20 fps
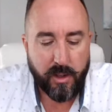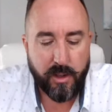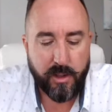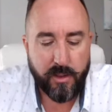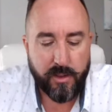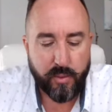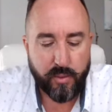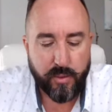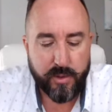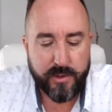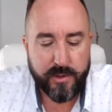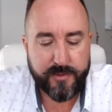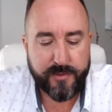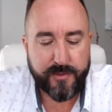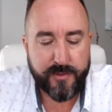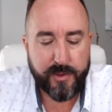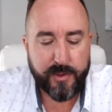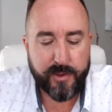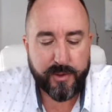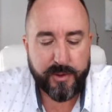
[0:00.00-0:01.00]
The worst
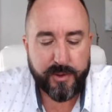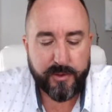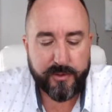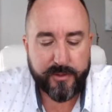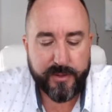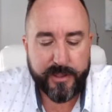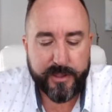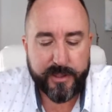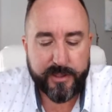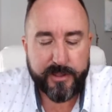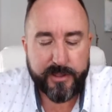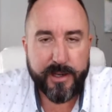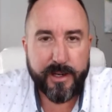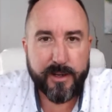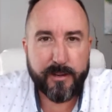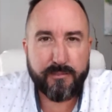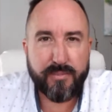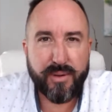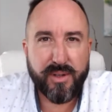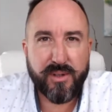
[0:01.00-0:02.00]
food you've eaten out
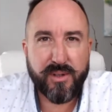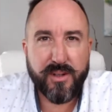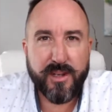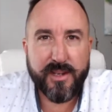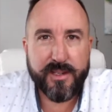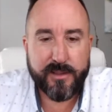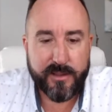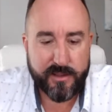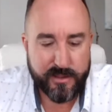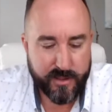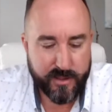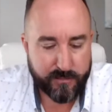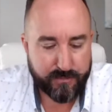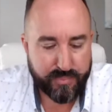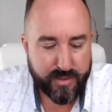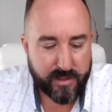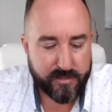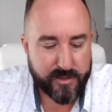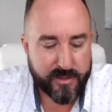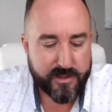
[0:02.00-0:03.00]
of politeness, I'd
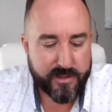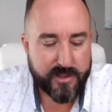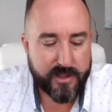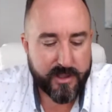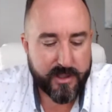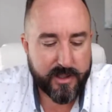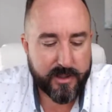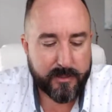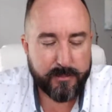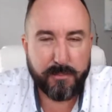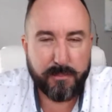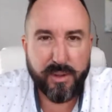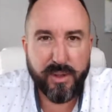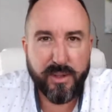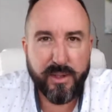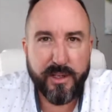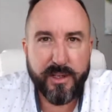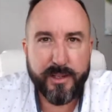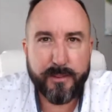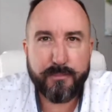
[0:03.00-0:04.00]
probably say
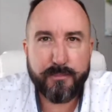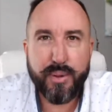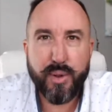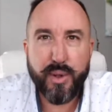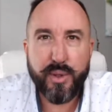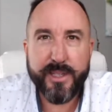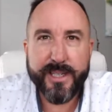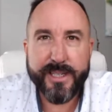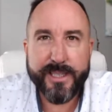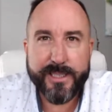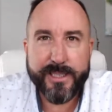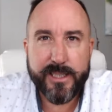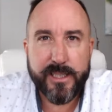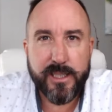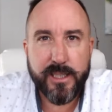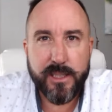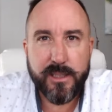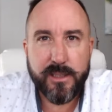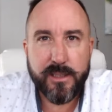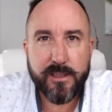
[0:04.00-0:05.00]
blood pudding
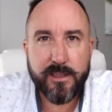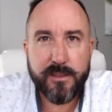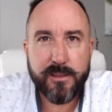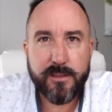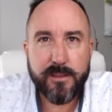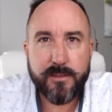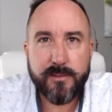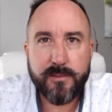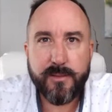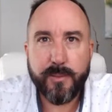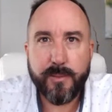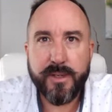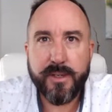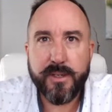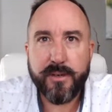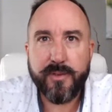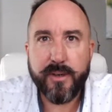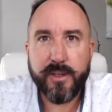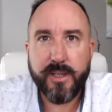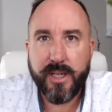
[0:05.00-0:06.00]
from a
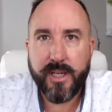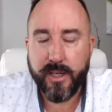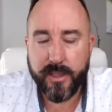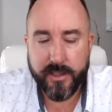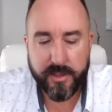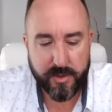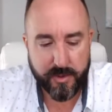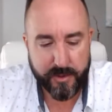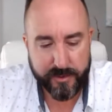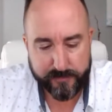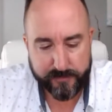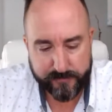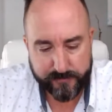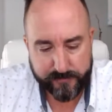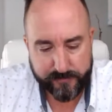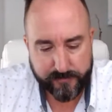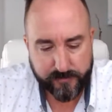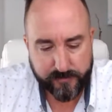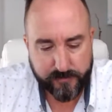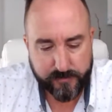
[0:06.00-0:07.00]
different country.
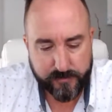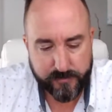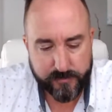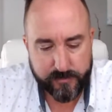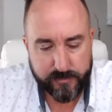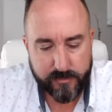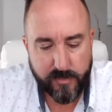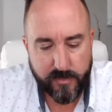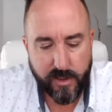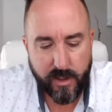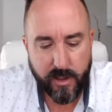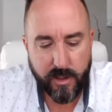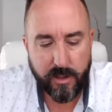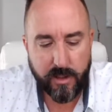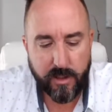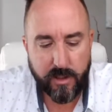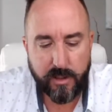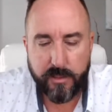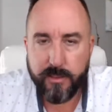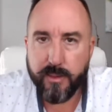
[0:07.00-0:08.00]

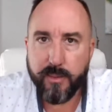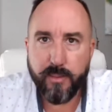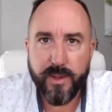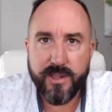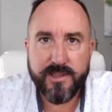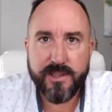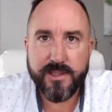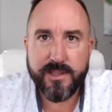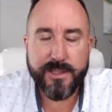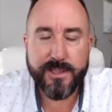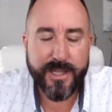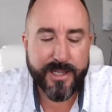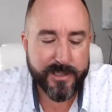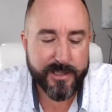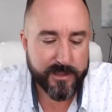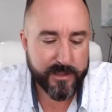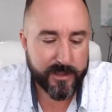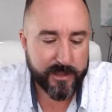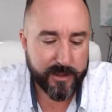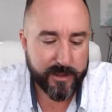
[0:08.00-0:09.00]
It wasn't
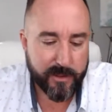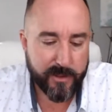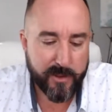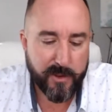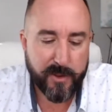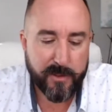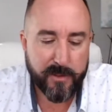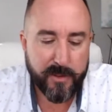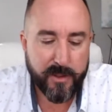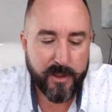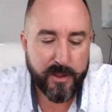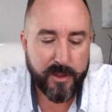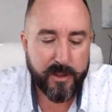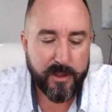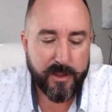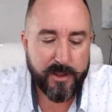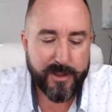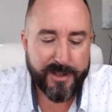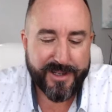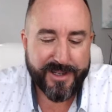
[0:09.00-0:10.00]
tasty at all.
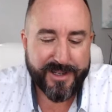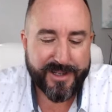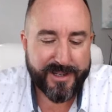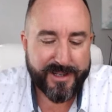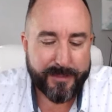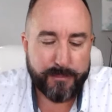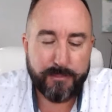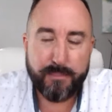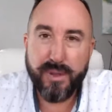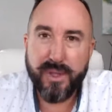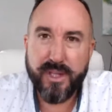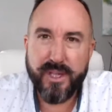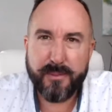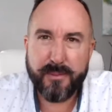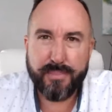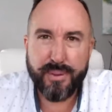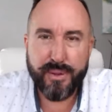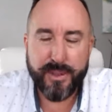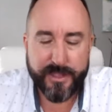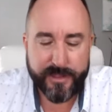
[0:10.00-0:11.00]

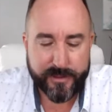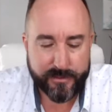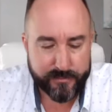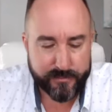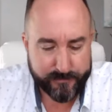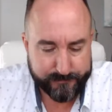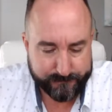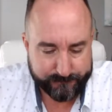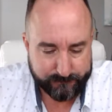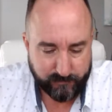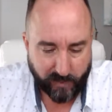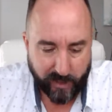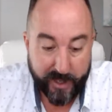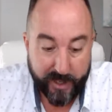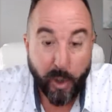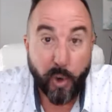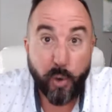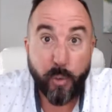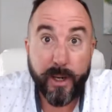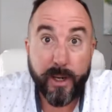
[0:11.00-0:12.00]
Blood pudding. I
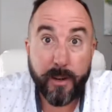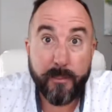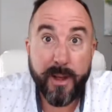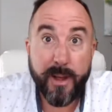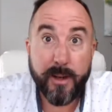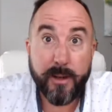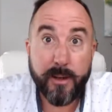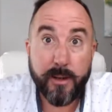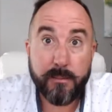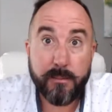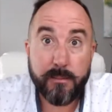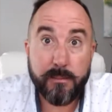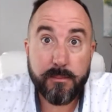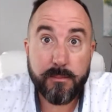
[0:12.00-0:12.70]
don't recommend it.